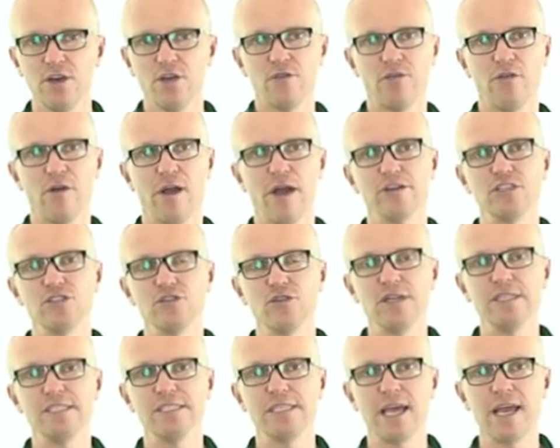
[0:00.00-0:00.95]
for our
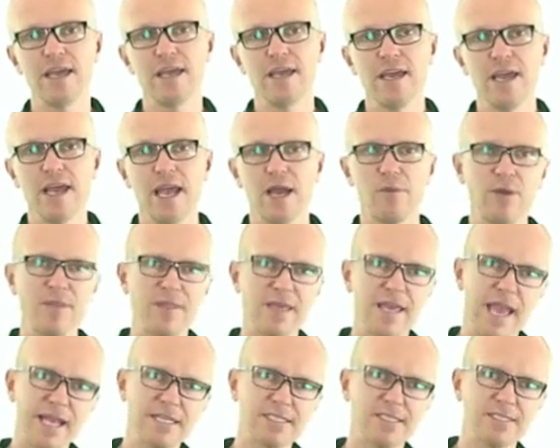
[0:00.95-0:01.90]
joints there. And when
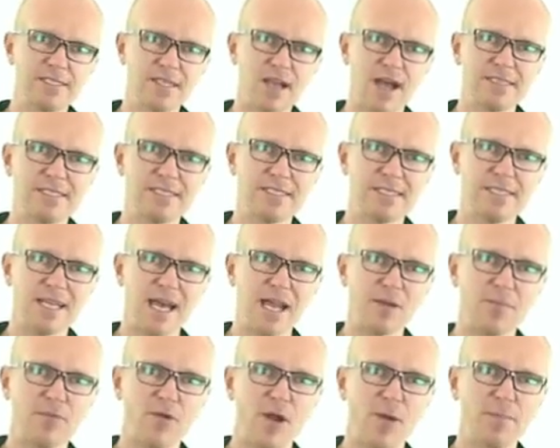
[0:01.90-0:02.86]
the exercises are
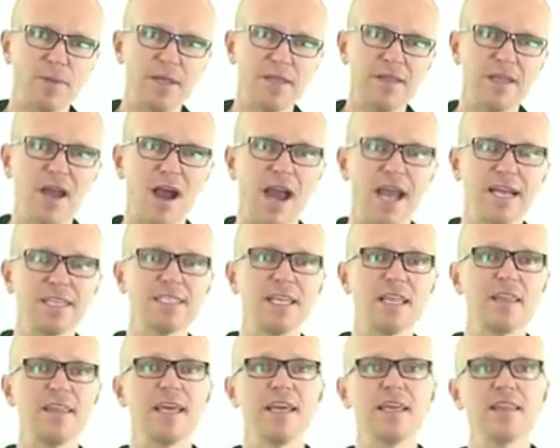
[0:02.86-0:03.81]
done properly, then I
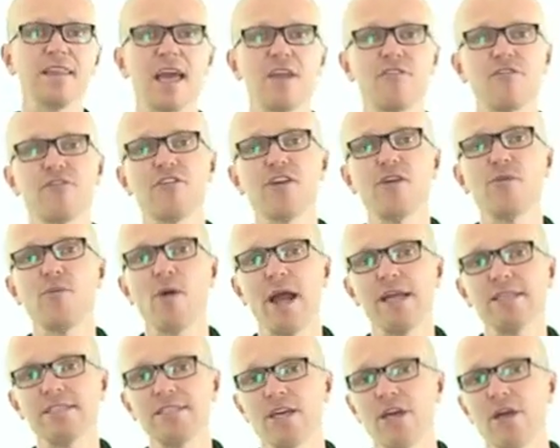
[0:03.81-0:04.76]
actually think that free
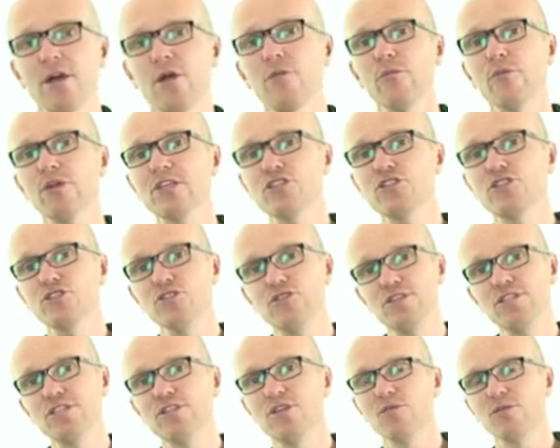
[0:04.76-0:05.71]
weights
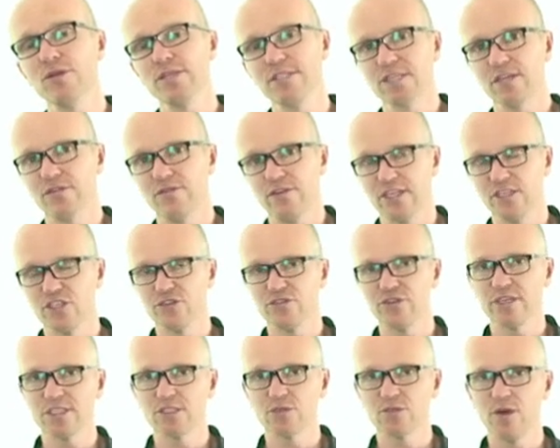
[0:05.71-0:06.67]
reduce the risk of
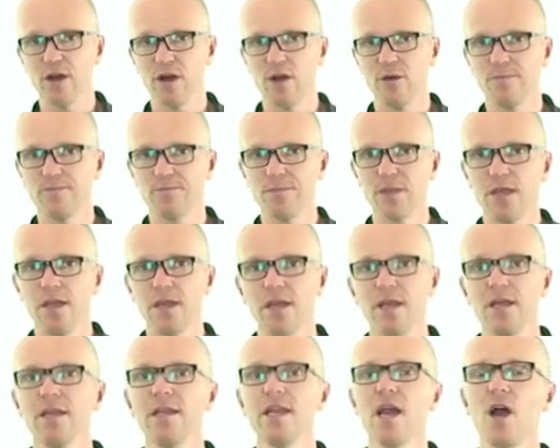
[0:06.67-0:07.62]
injury as well.
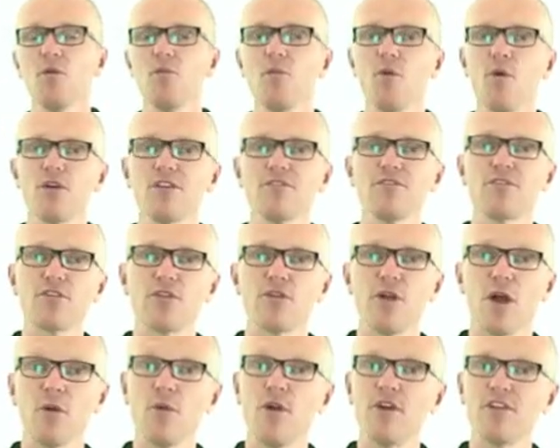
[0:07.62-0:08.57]
Now,
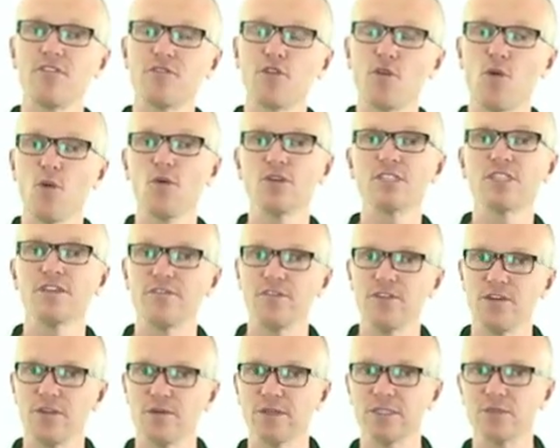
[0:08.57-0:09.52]
a word of caution
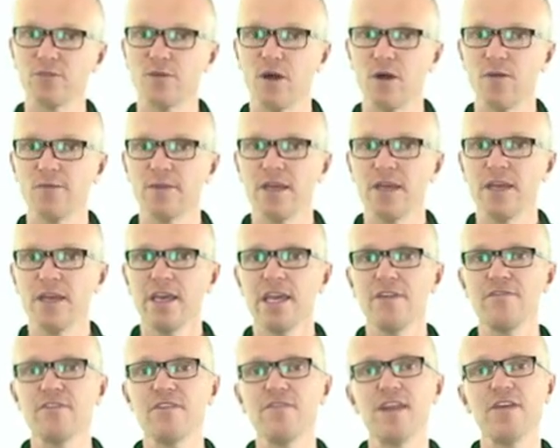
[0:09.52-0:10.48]
for you as well.
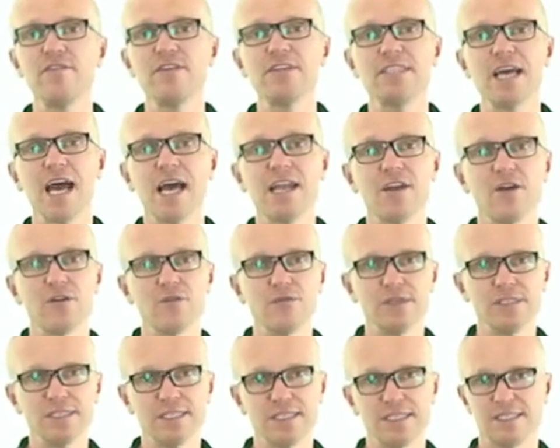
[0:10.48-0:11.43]
If you've never done
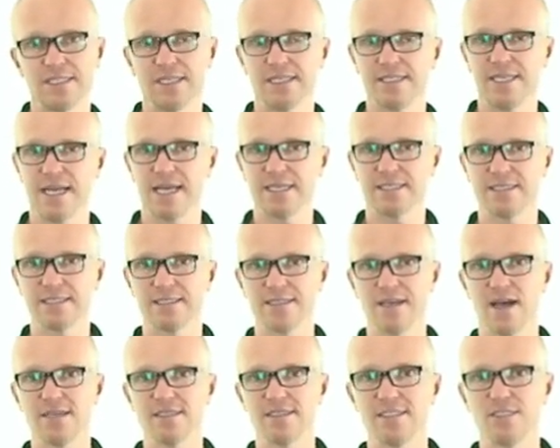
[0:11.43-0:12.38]
resistance
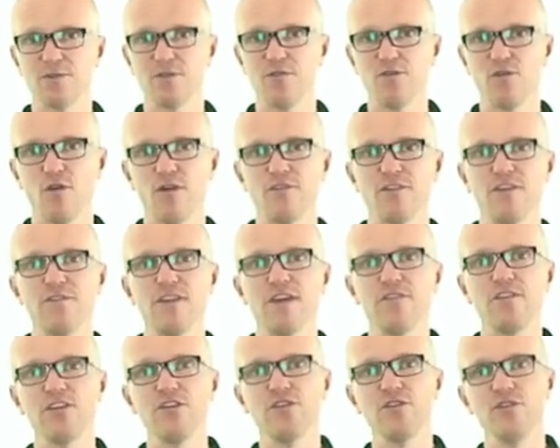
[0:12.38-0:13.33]
exercises before, if you've
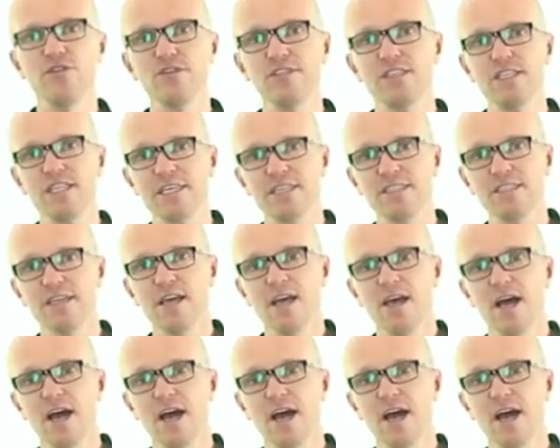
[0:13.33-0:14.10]
never used these